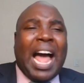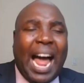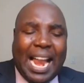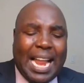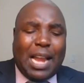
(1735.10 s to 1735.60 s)

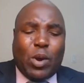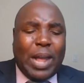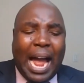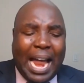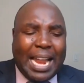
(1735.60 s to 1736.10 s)

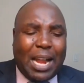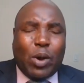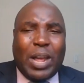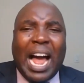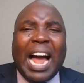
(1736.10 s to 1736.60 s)
Hallelujah,
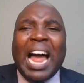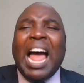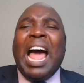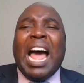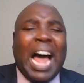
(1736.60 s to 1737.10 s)
hallelujah,
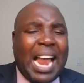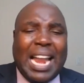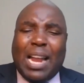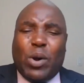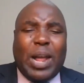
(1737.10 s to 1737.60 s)

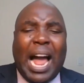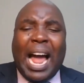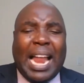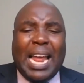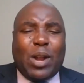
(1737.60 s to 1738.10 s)
hallelujah,
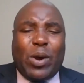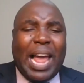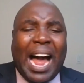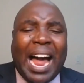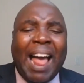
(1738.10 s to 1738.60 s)
hallelujah.